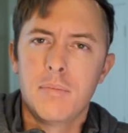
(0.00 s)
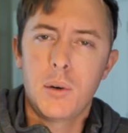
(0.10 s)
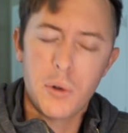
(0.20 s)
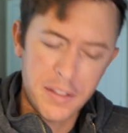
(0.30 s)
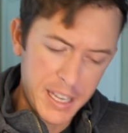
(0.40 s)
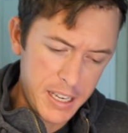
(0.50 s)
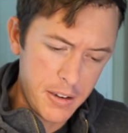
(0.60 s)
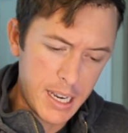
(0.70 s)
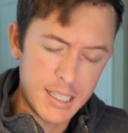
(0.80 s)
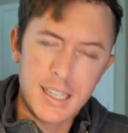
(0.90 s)
But I want to thank
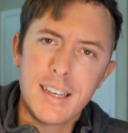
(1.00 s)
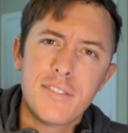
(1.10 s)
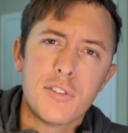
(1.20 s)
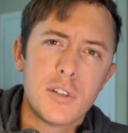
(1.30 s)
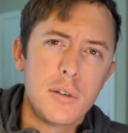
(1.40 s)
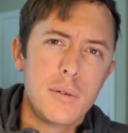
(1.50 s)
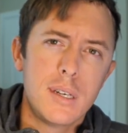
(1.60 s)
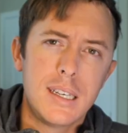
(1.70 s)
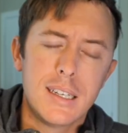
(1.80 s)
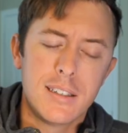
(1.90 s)
you guys again for
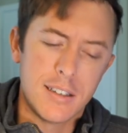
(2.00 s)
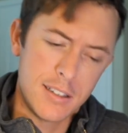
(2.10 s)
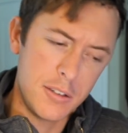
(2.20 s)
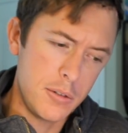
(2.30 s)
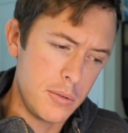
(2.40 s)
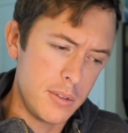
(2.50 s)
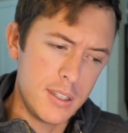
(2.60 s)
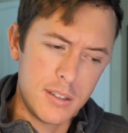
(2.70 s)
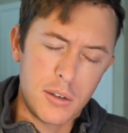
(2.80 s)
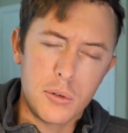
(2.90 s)
tuning in to
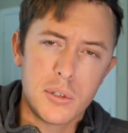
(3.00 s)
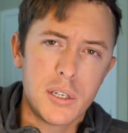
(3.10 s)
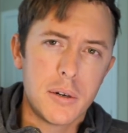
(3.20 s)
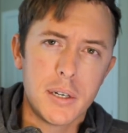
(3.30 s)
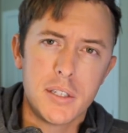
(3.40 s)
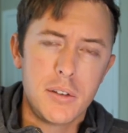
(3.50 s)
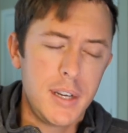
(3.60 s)
this whole series.